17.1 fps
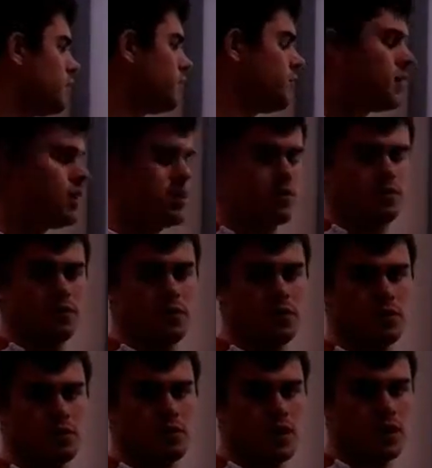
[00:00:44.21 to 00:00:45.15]
First of
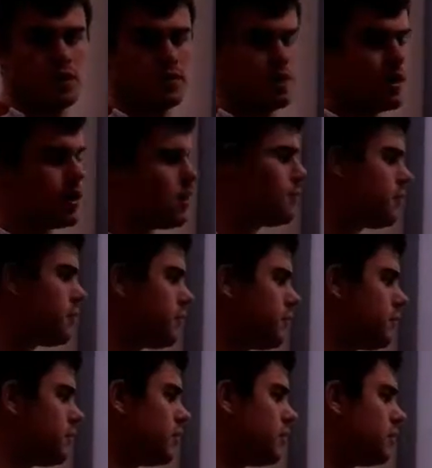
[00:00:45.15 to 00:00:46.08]
all, state a
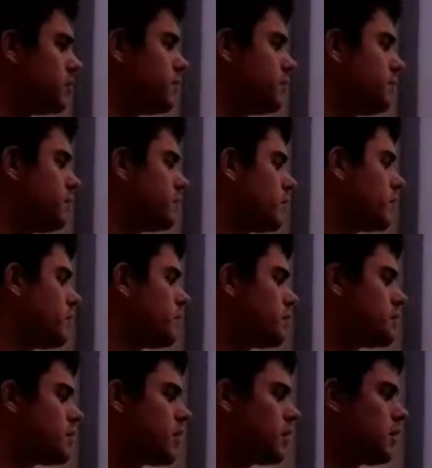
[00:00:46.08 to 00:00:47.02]
hypothesis.
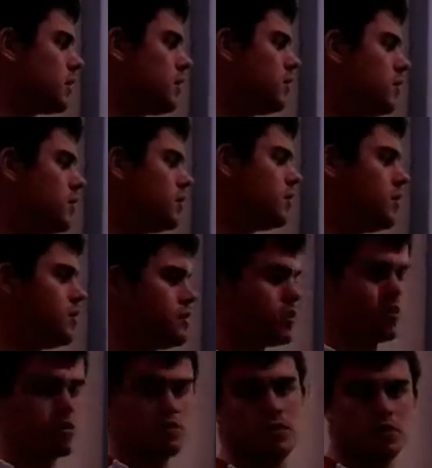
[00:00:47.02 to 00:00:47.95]
Second,
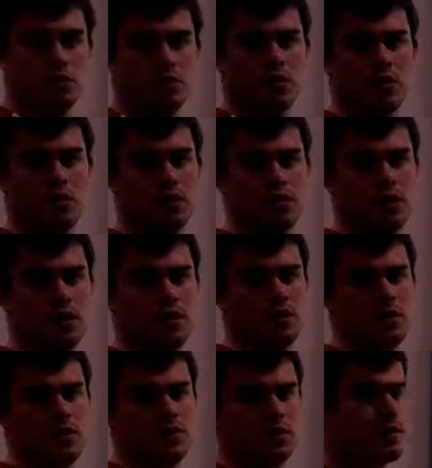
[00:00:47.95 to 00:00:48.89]
construct
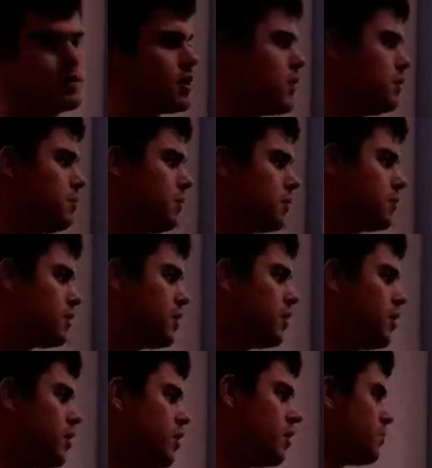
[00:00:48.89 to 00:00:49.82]
contingency tables
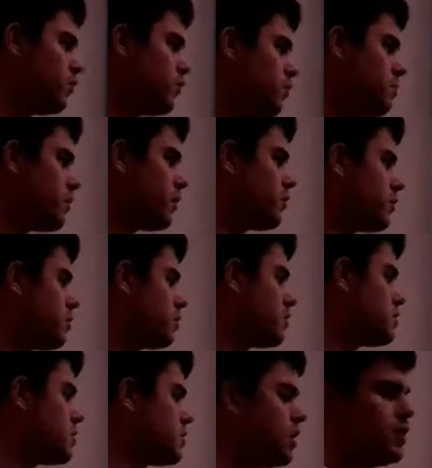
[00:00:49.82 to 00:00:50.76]
for both
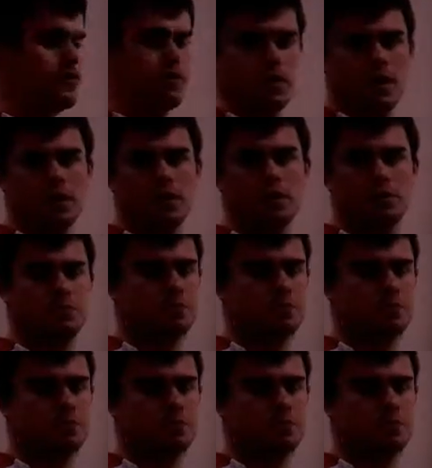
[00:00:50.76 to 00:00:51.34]
observed and